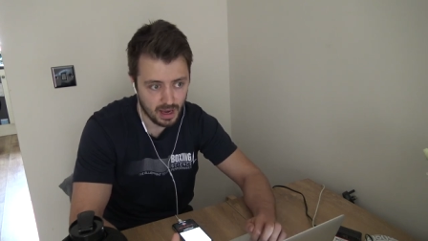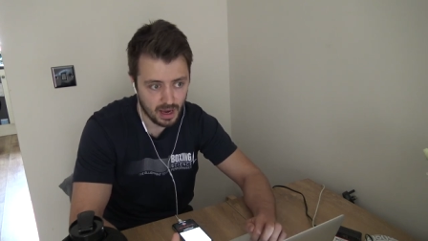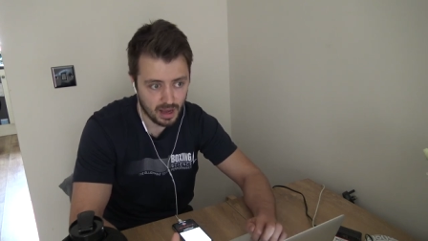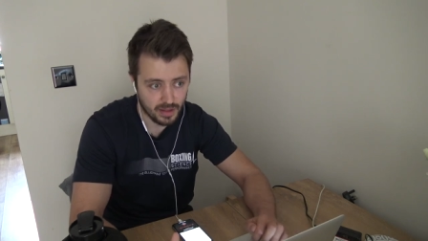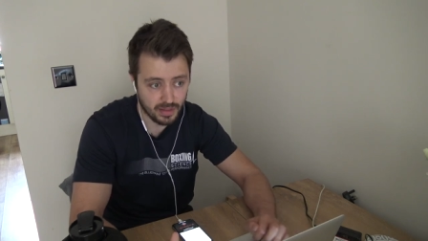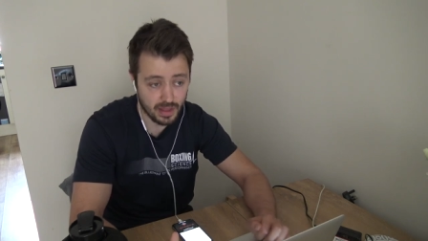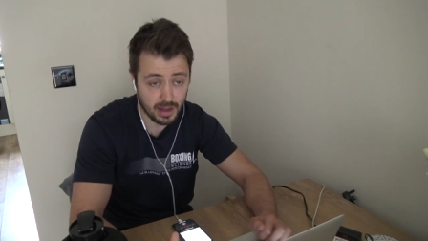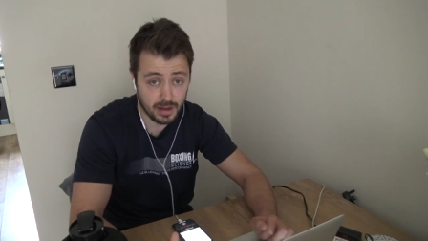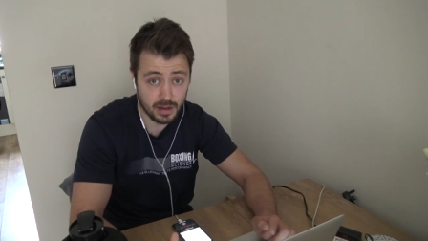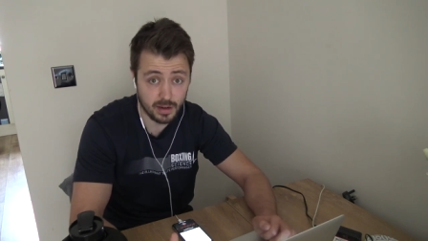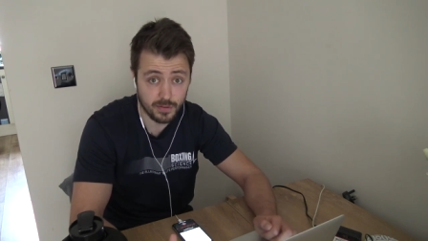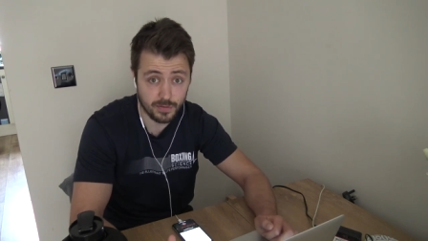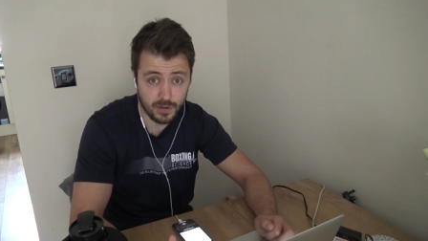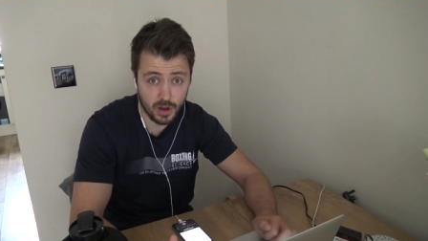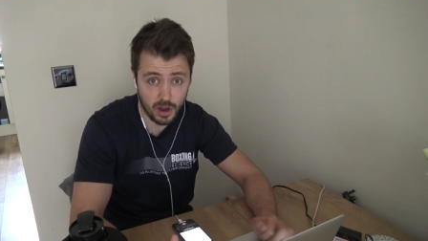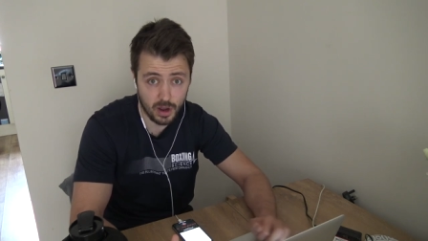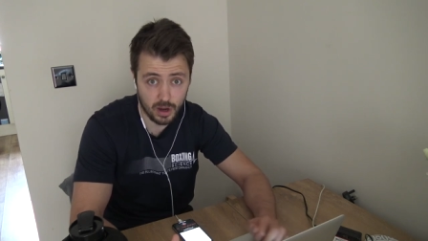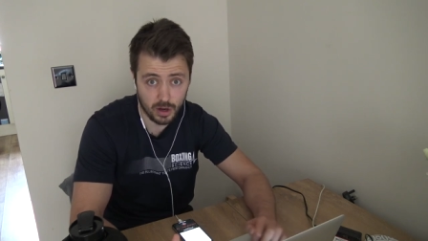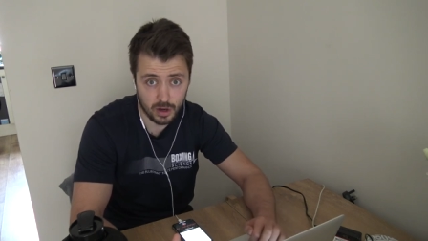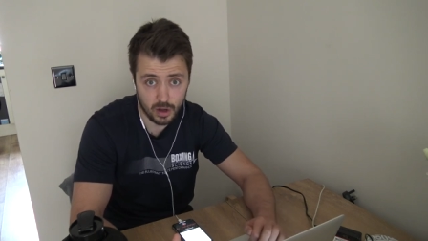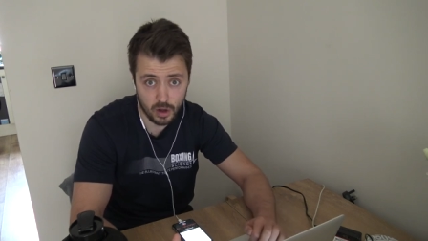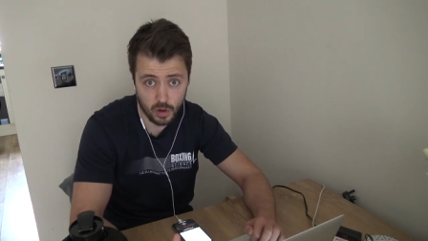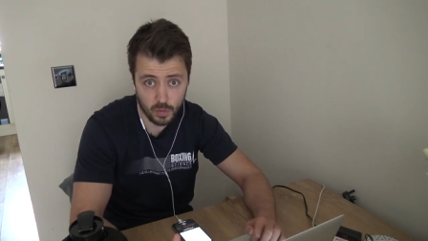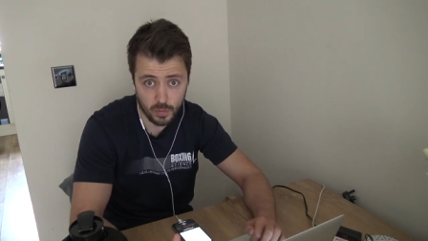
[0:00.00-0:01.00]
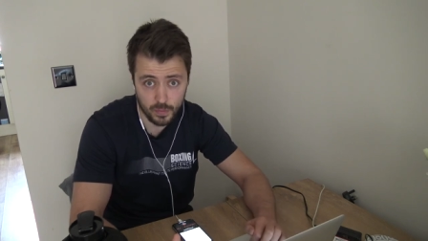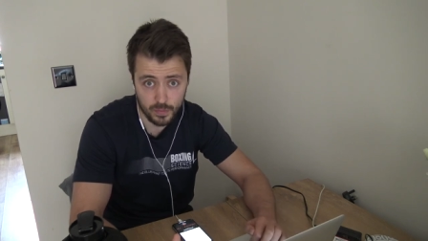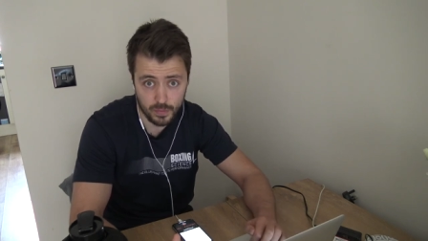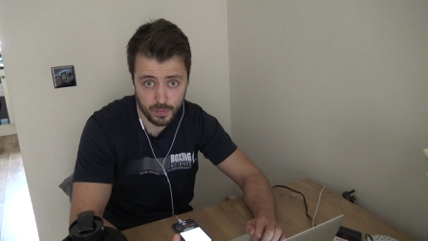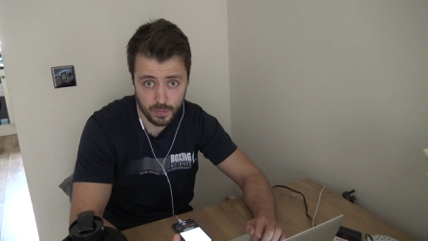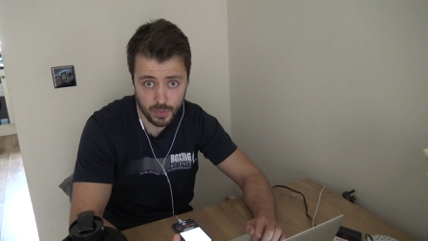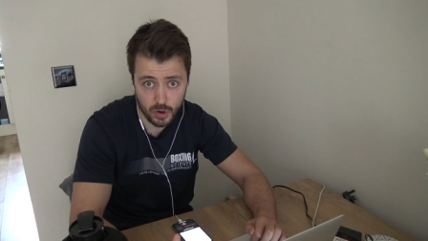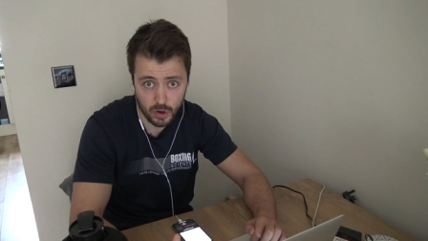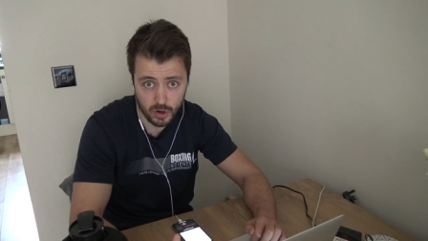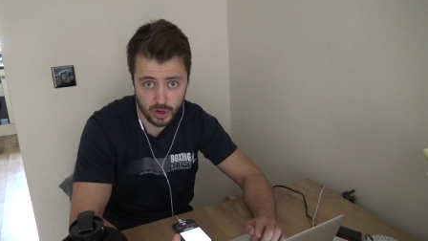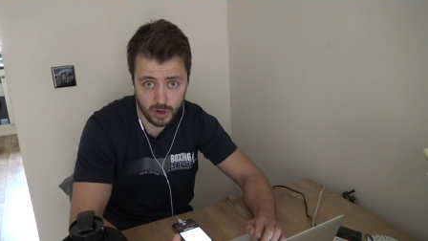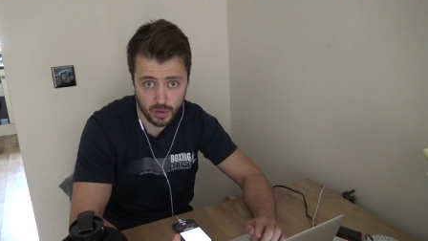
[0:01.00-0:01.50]
And then your vertical
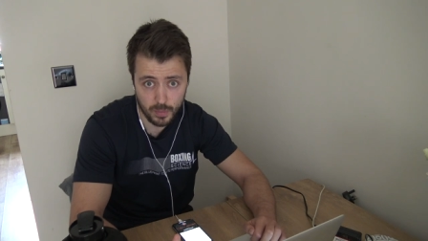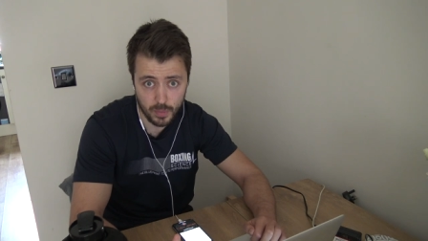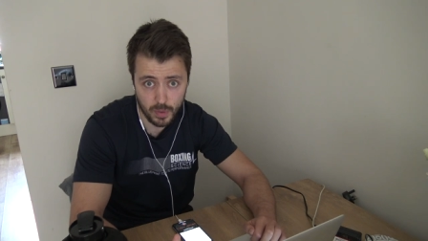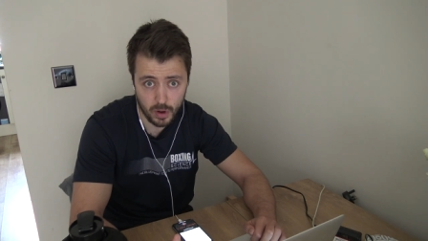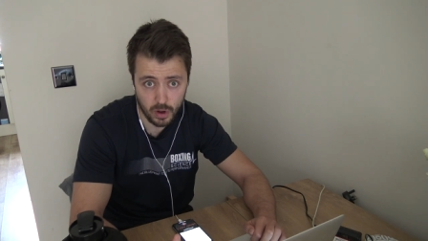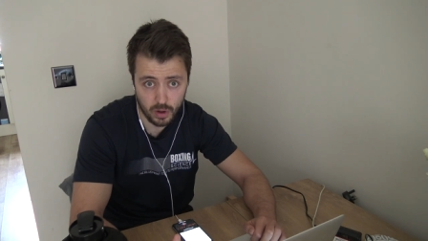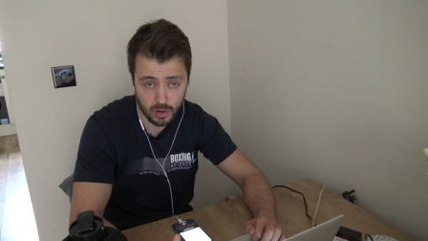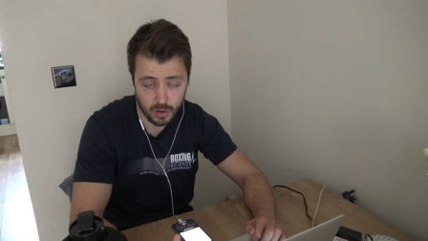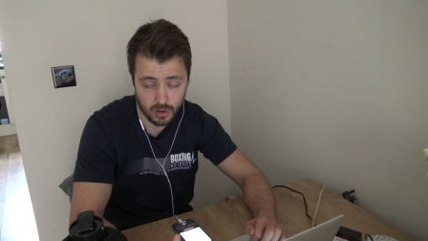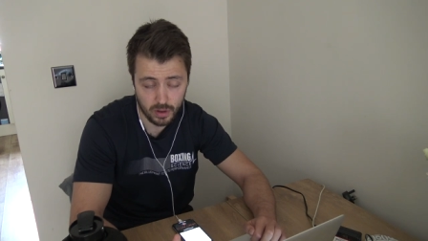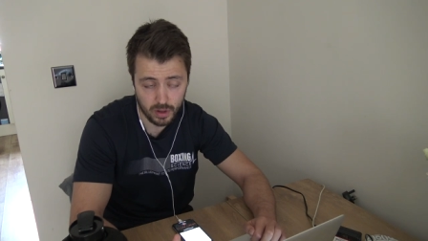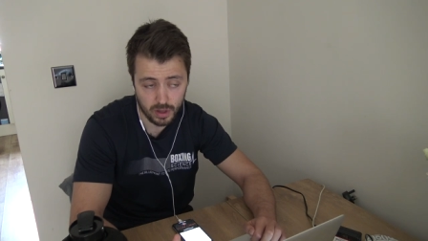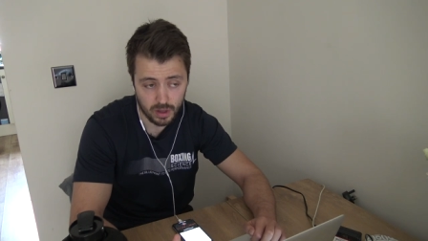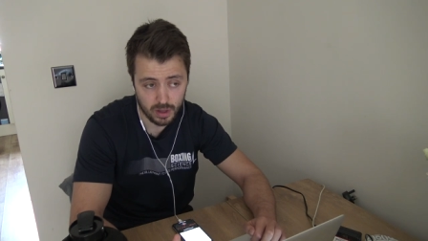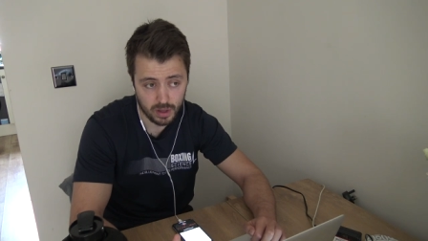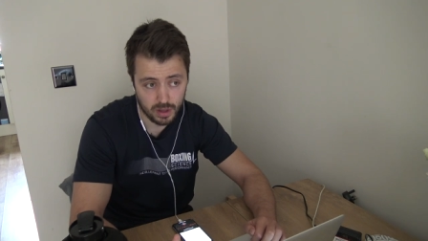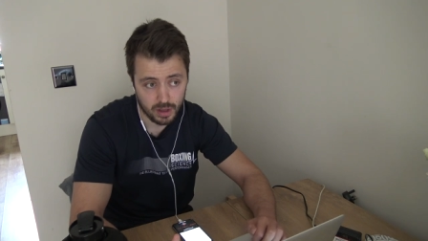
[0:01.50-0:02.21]
push and pull.